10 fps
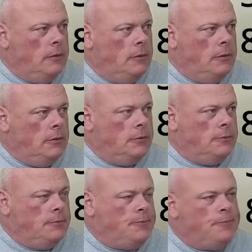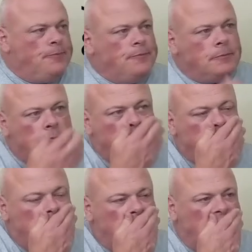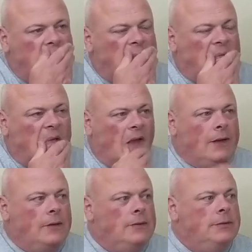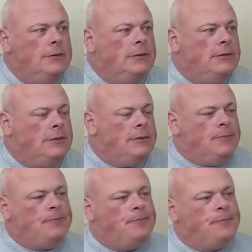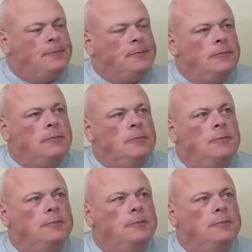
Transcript: This person isn't speaking.